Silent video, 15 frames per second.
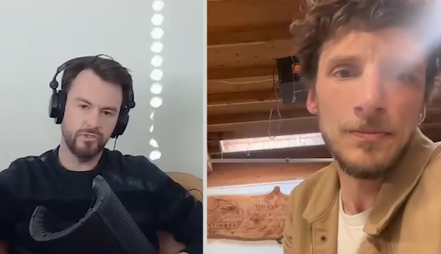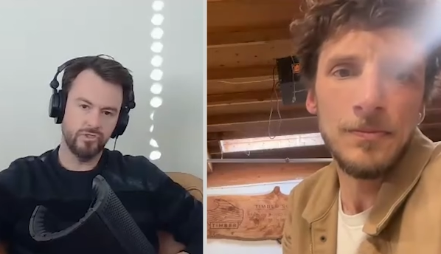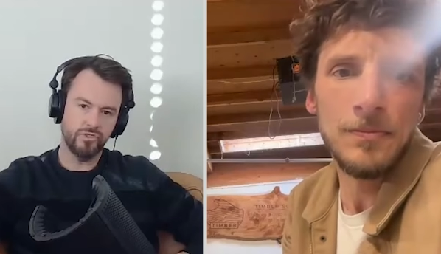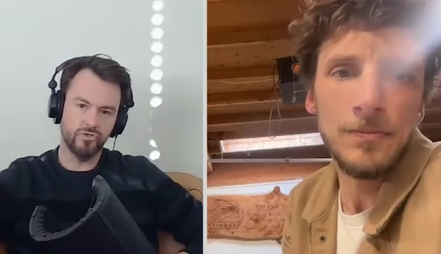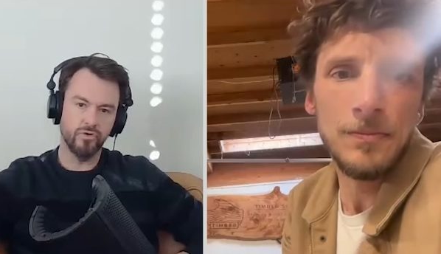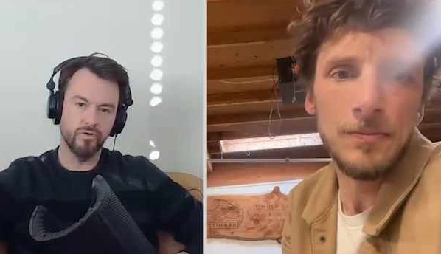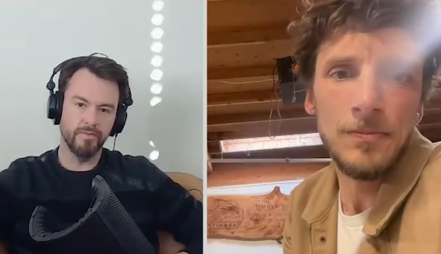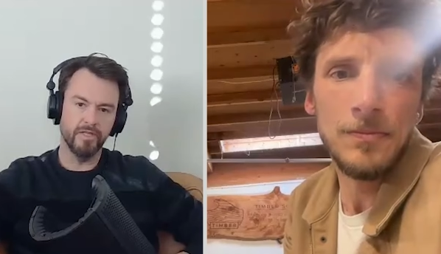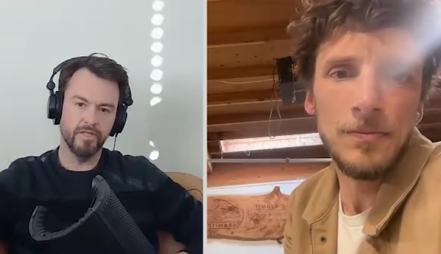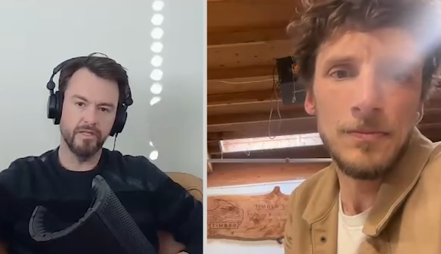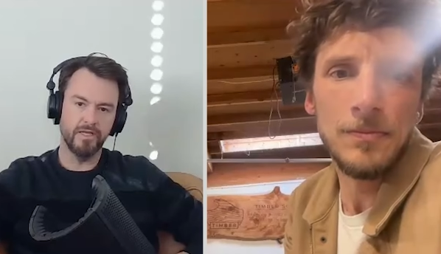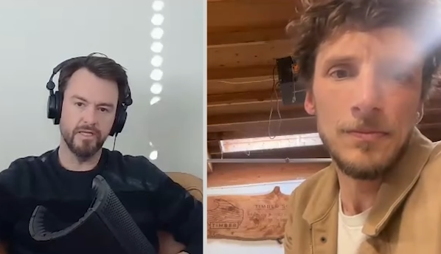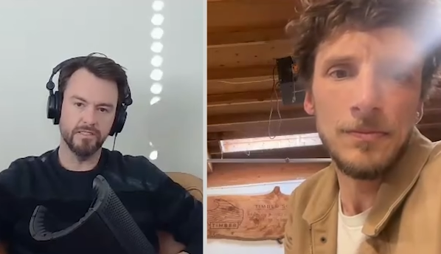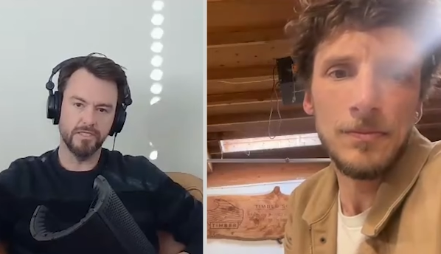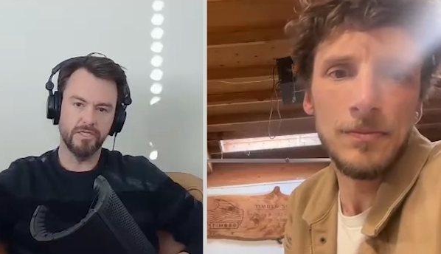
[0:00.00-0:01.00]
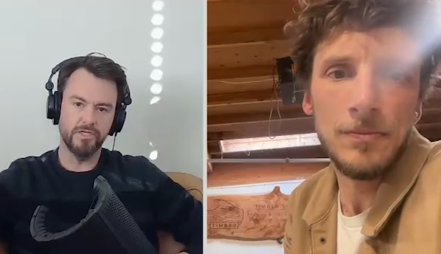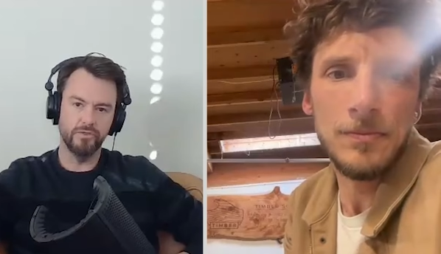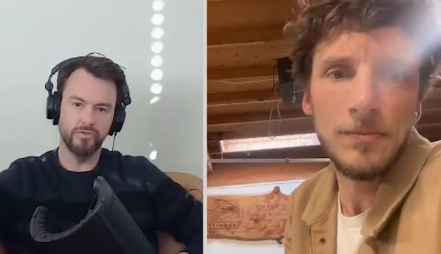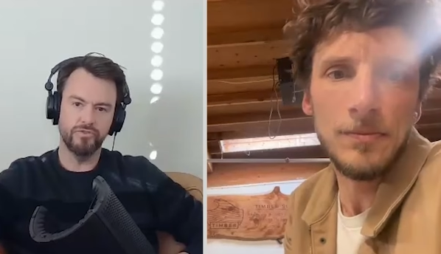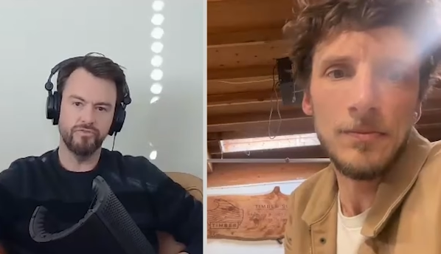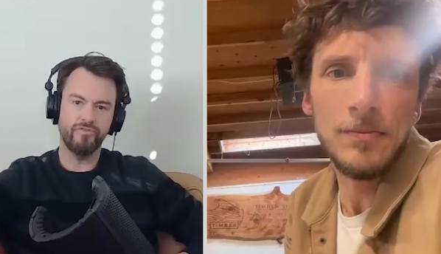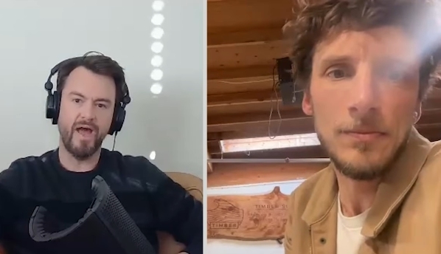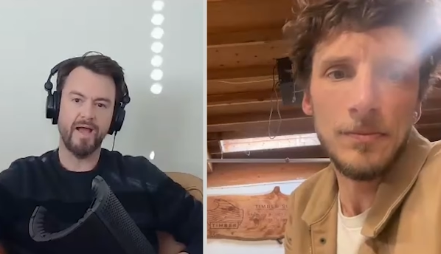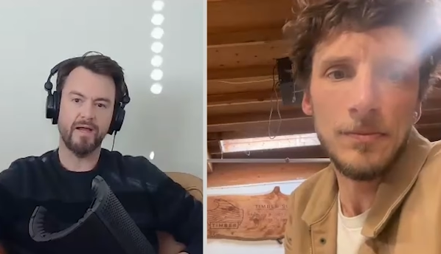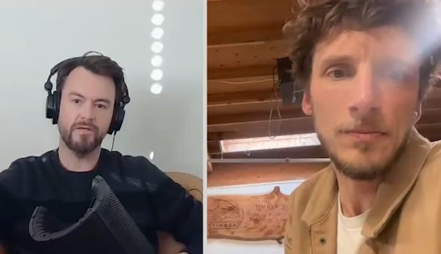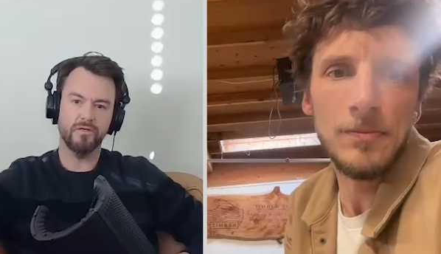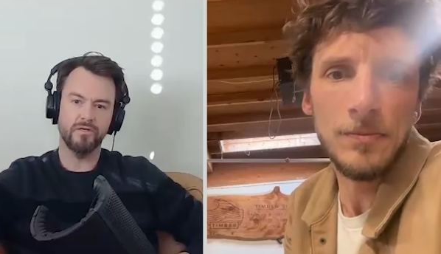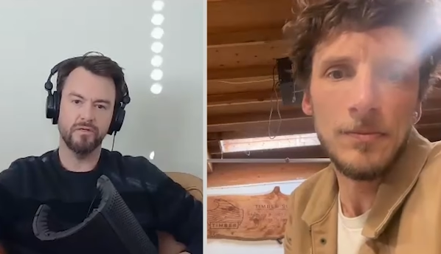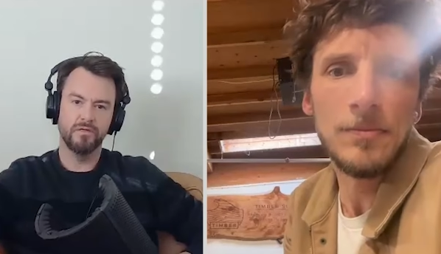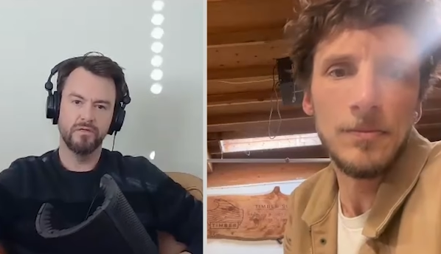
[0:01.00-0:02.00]
Speaker 1: durability is a huge
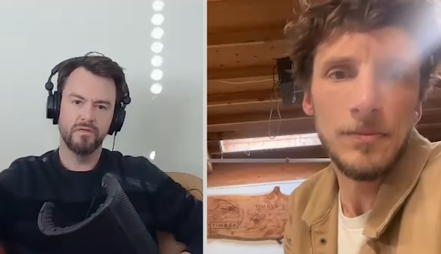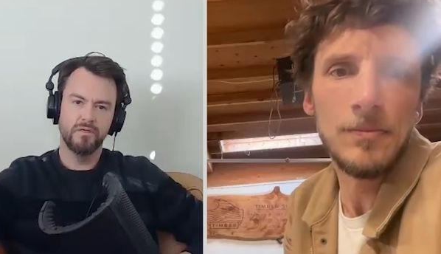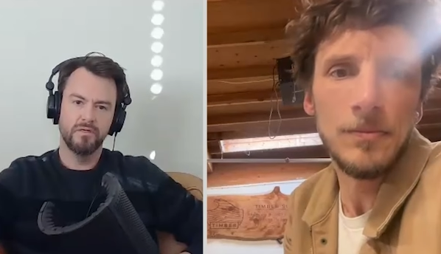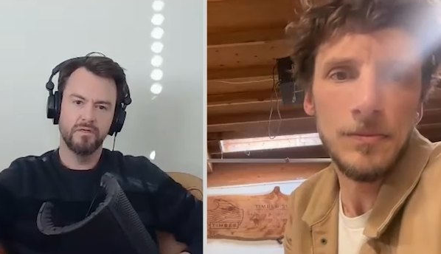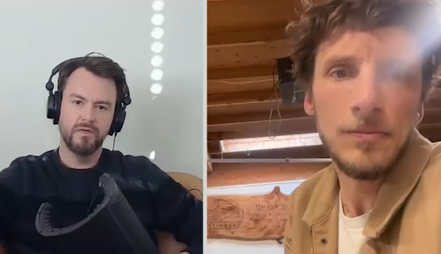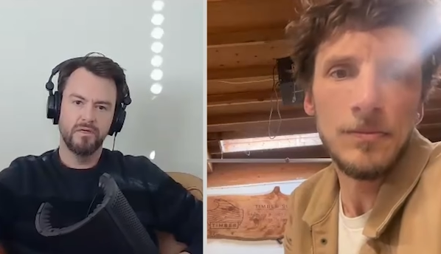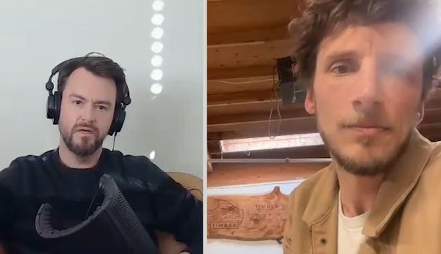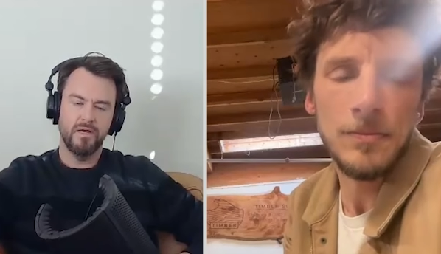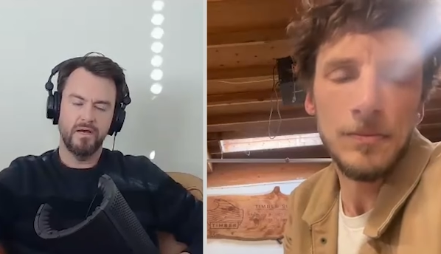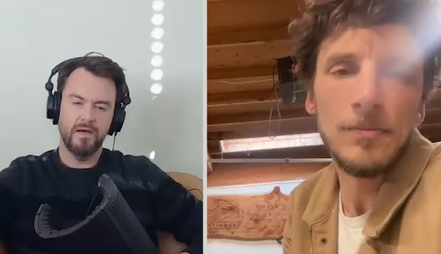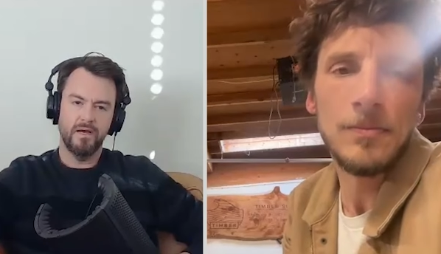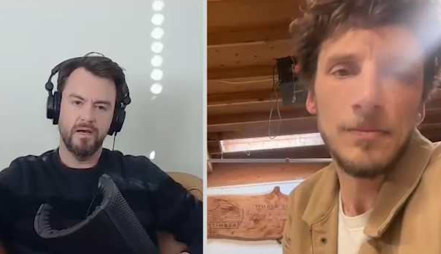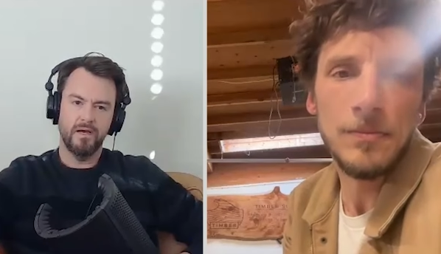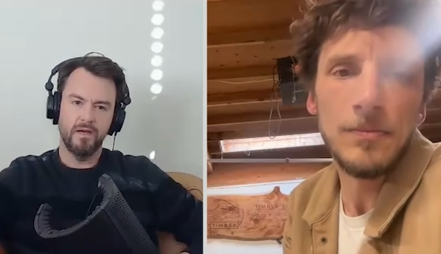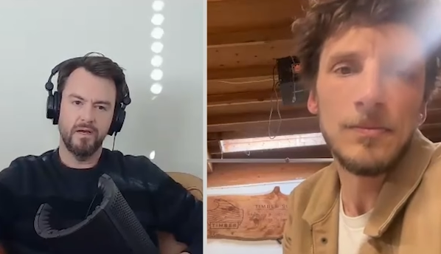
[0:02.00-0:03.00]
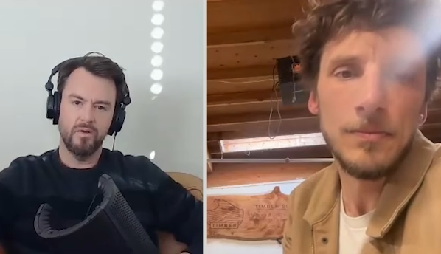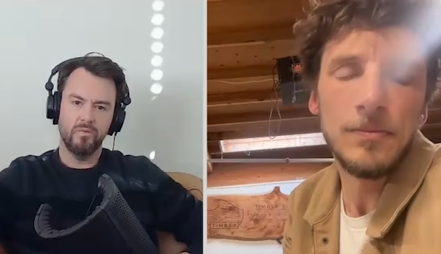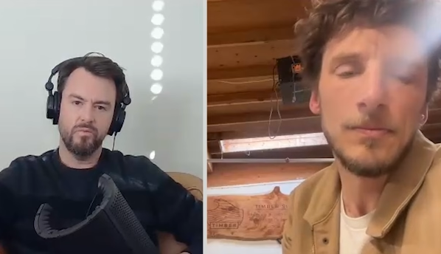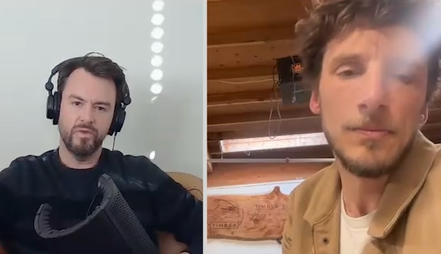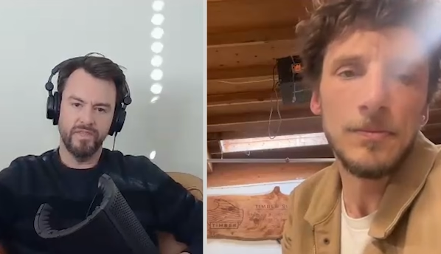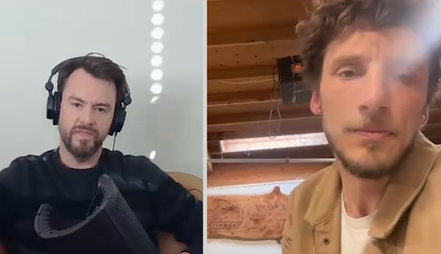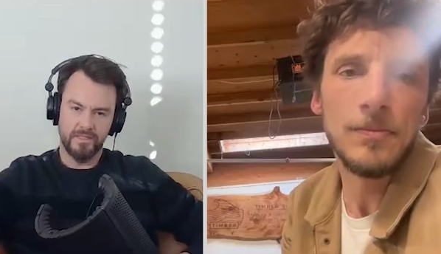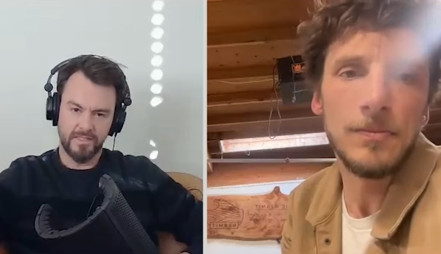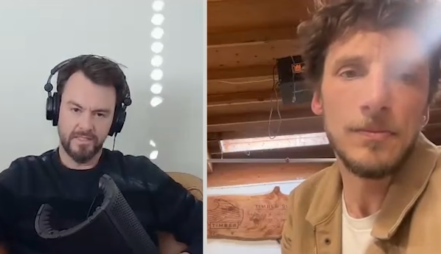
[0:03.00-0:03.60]
factor. With the